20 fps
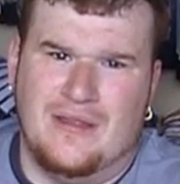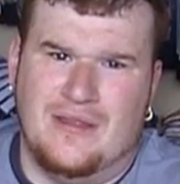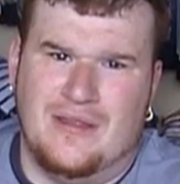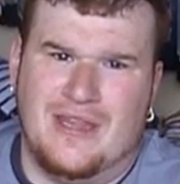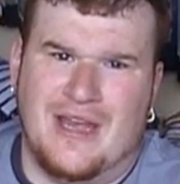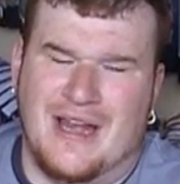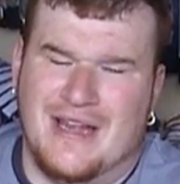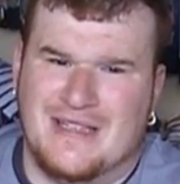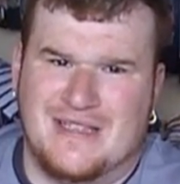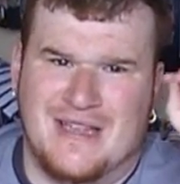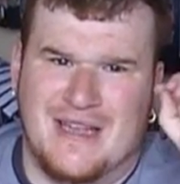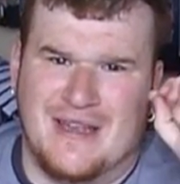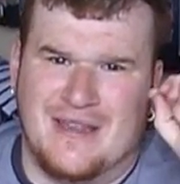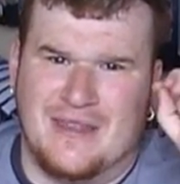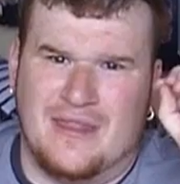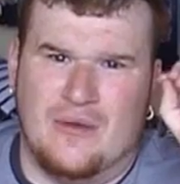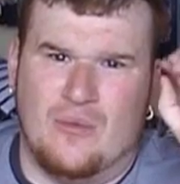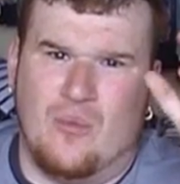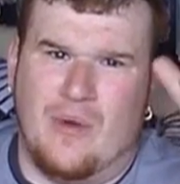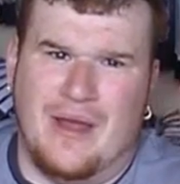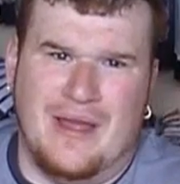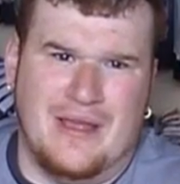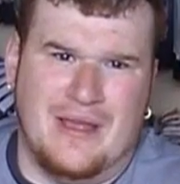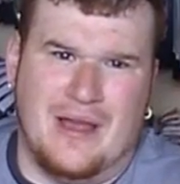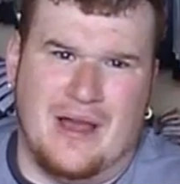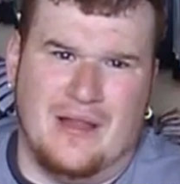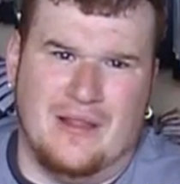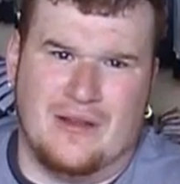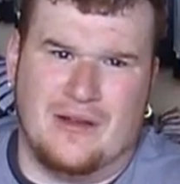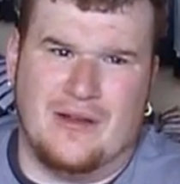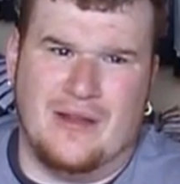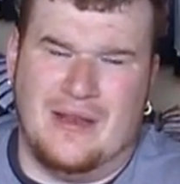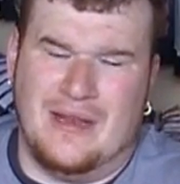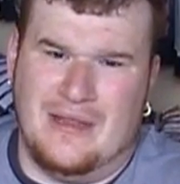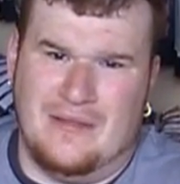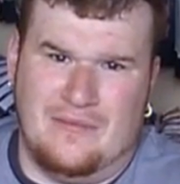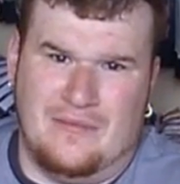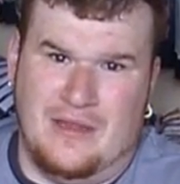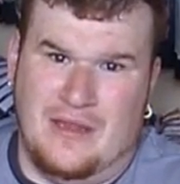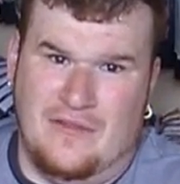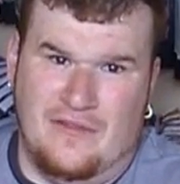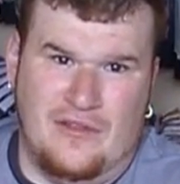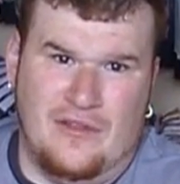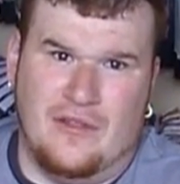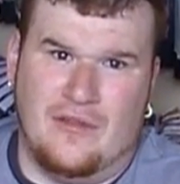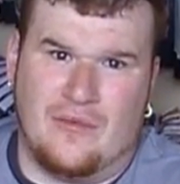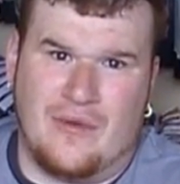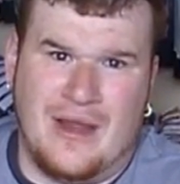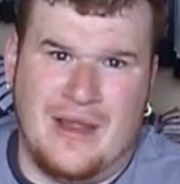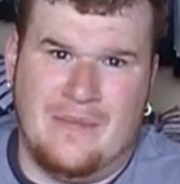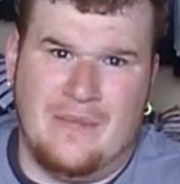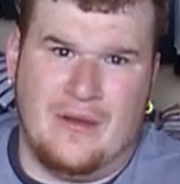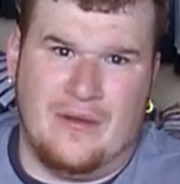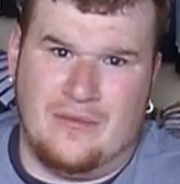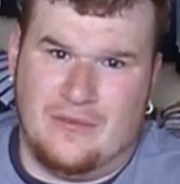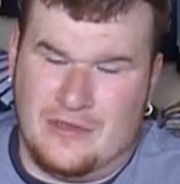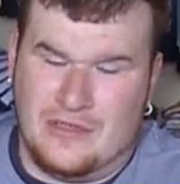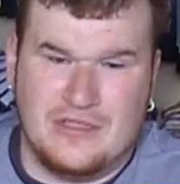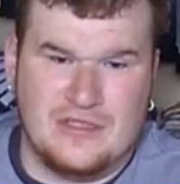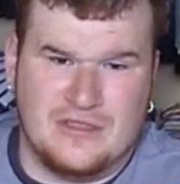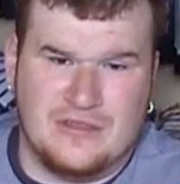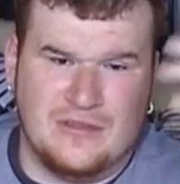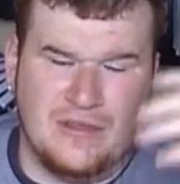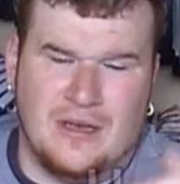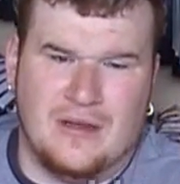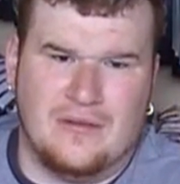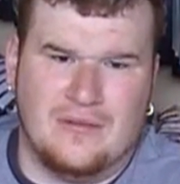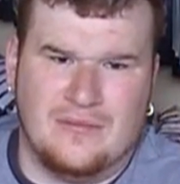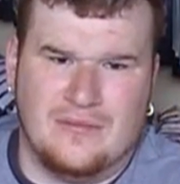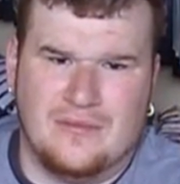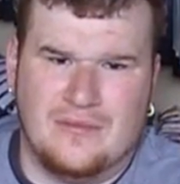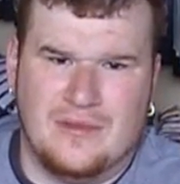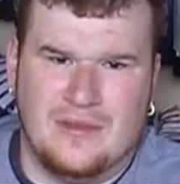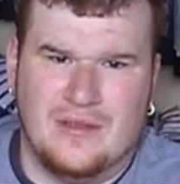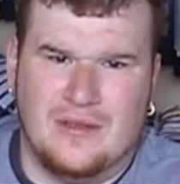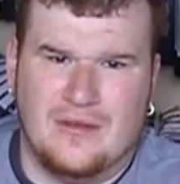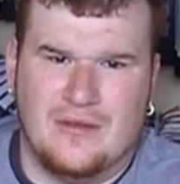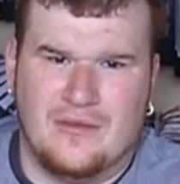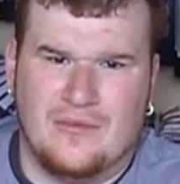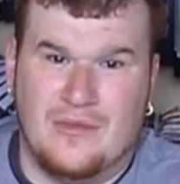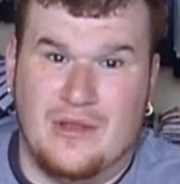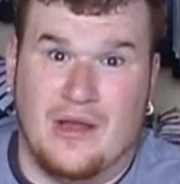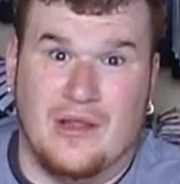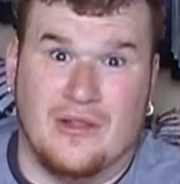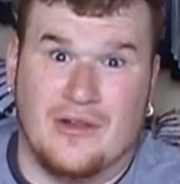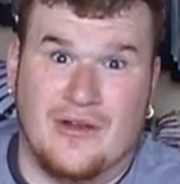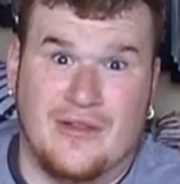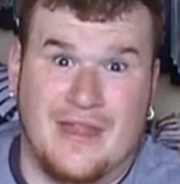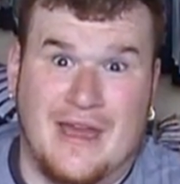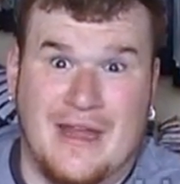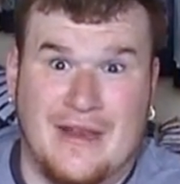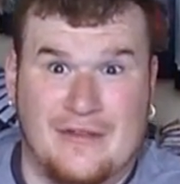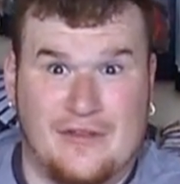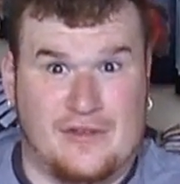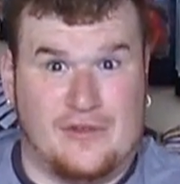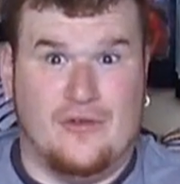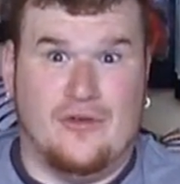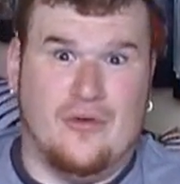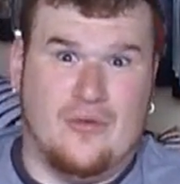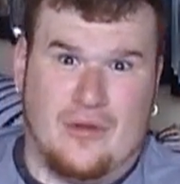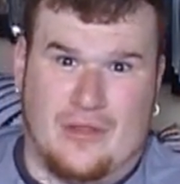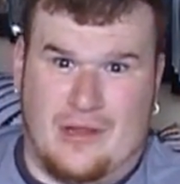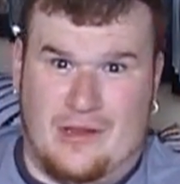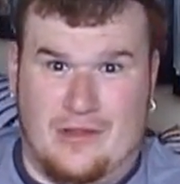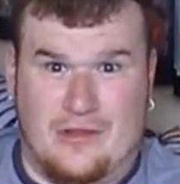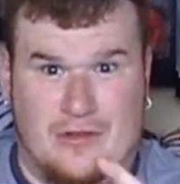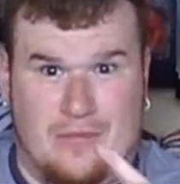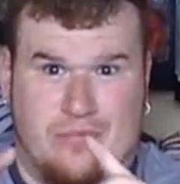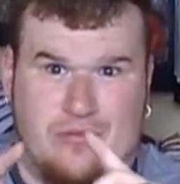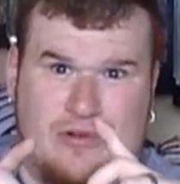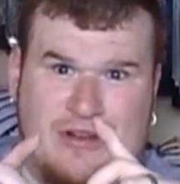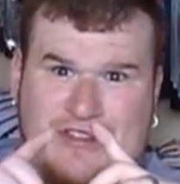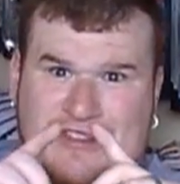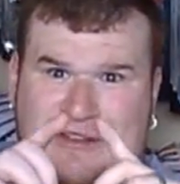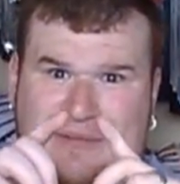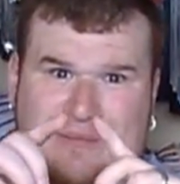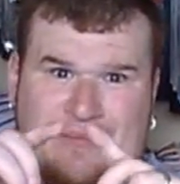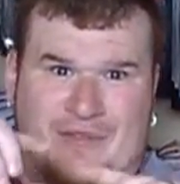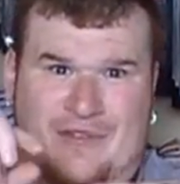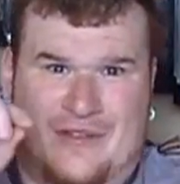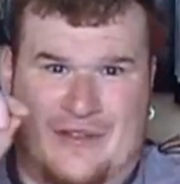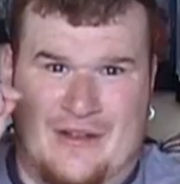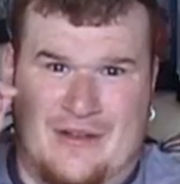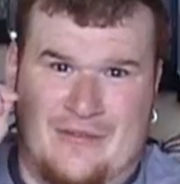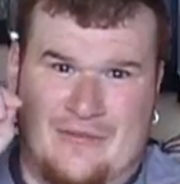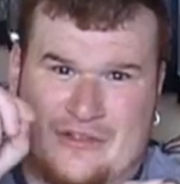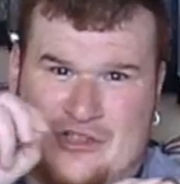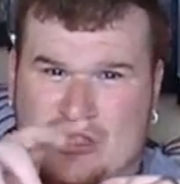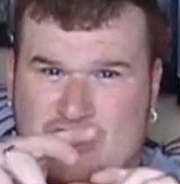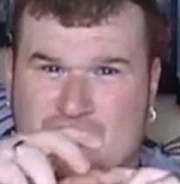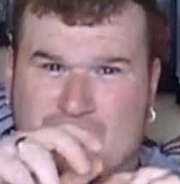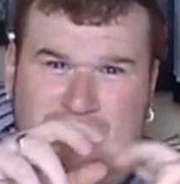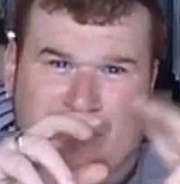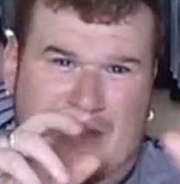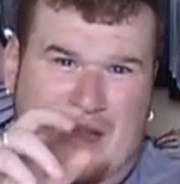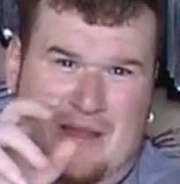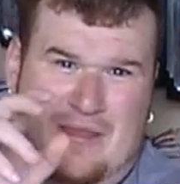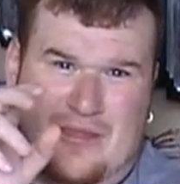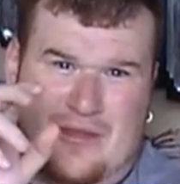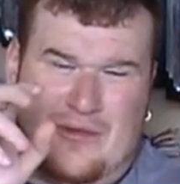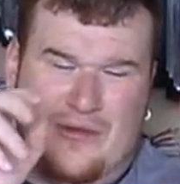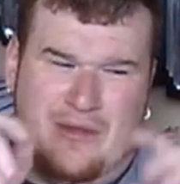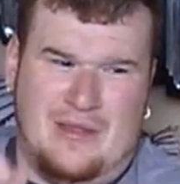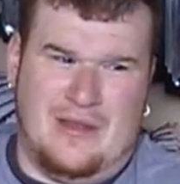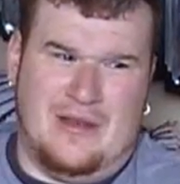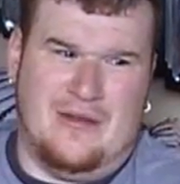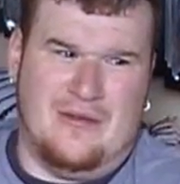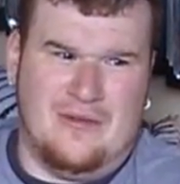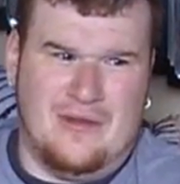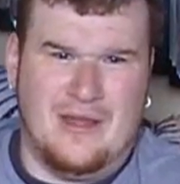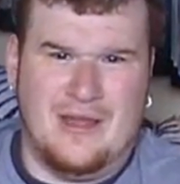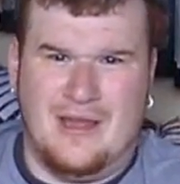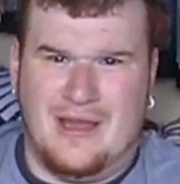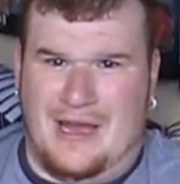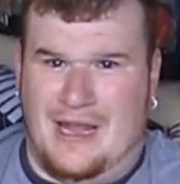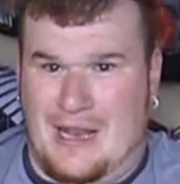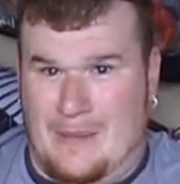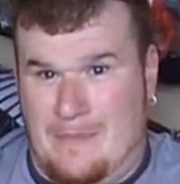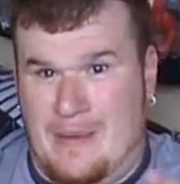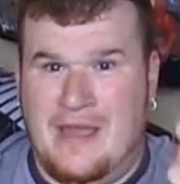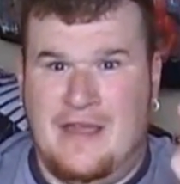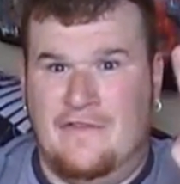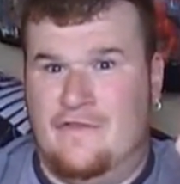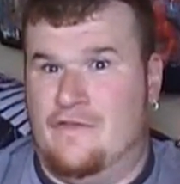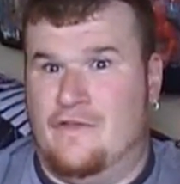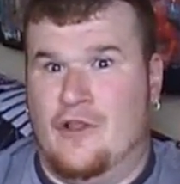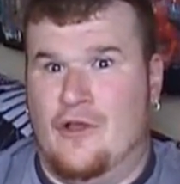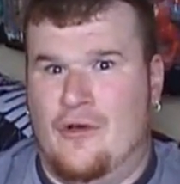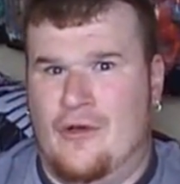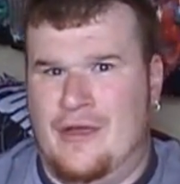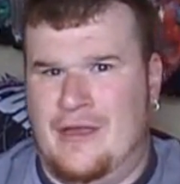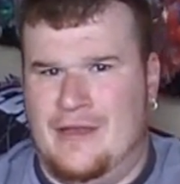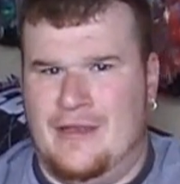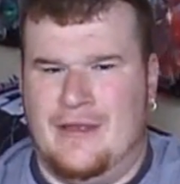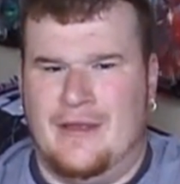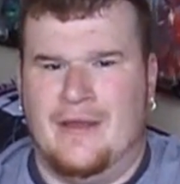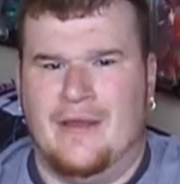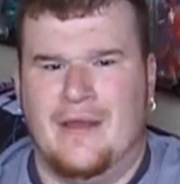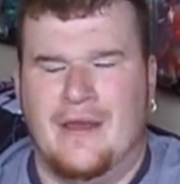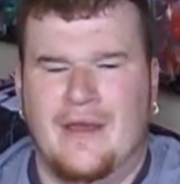You dissect the white color and it gives you the rainbow, which, you know, we all learned that in school with their little prisms, you know, and shooting light through it, you know, a la Pink Floyd.